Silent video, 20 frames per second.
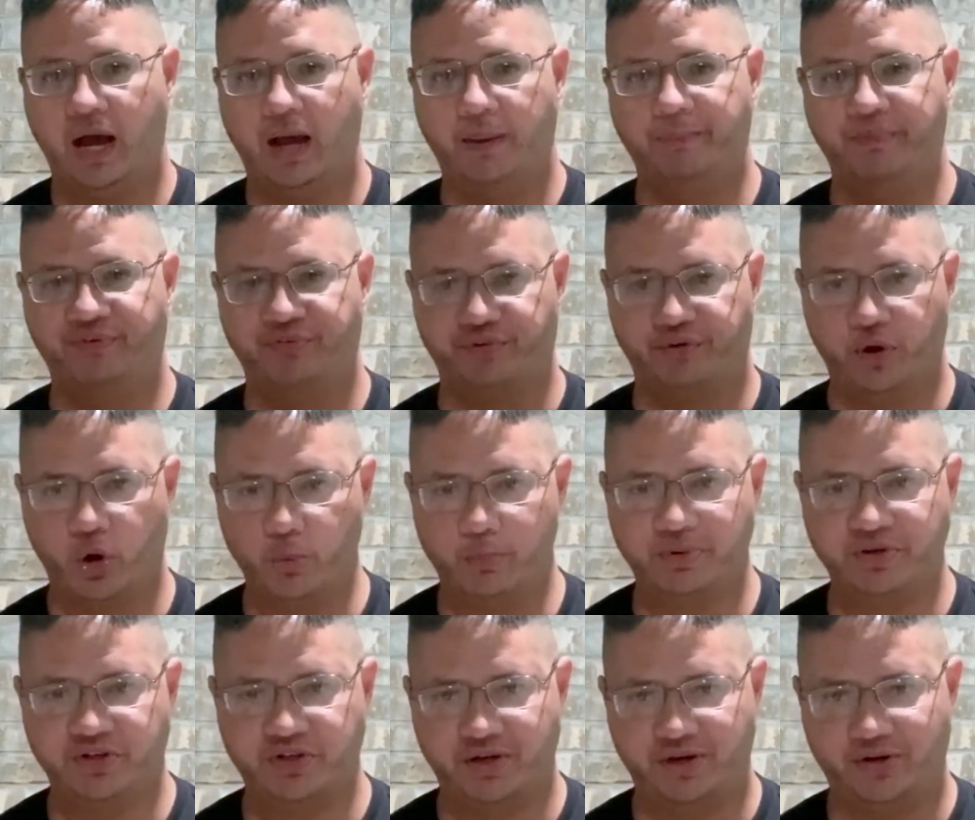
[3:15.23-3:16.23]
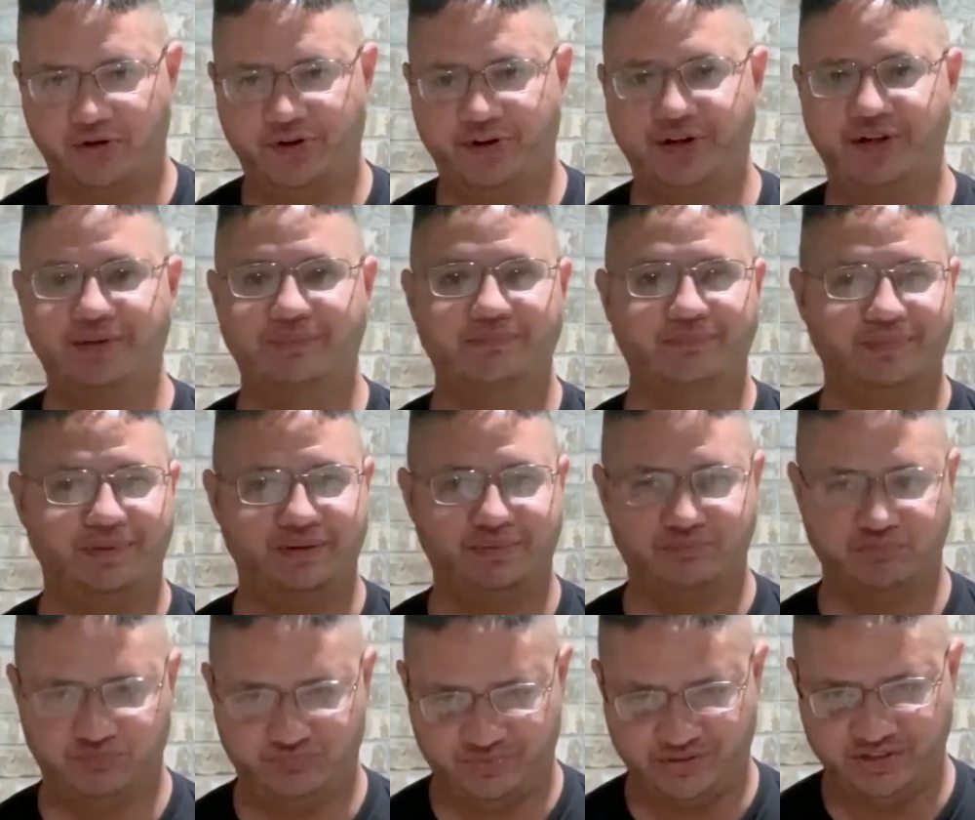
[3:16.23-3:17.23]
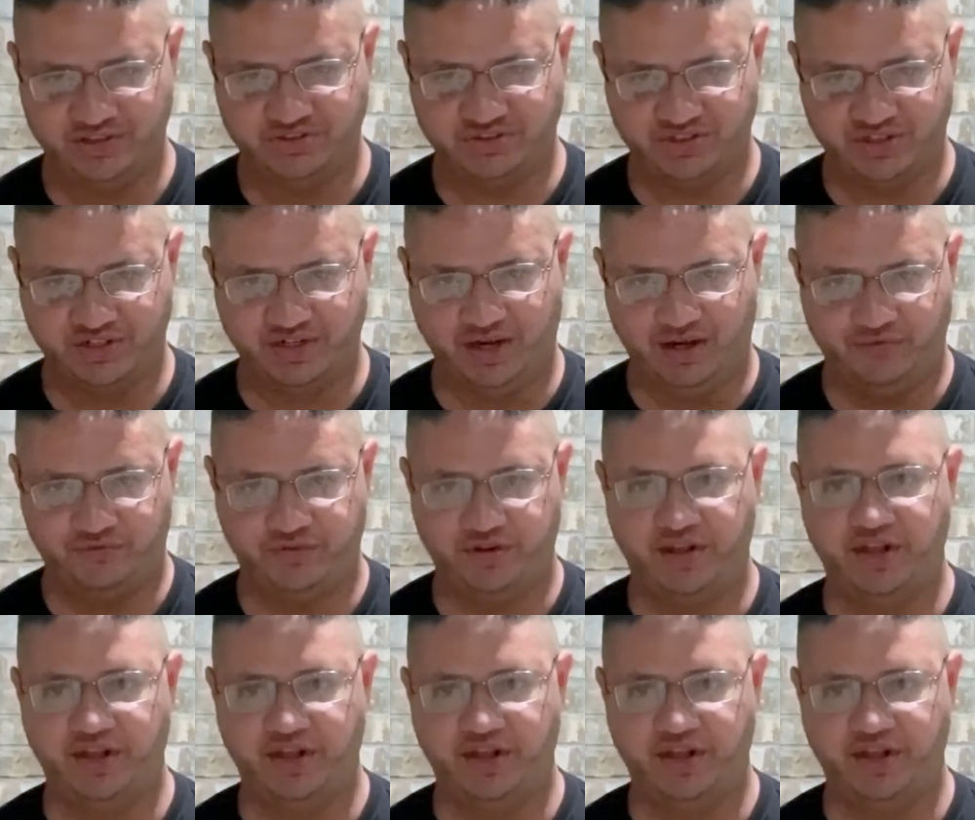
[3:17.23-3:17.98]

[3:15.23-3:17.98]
If they're open carrying, easy enough.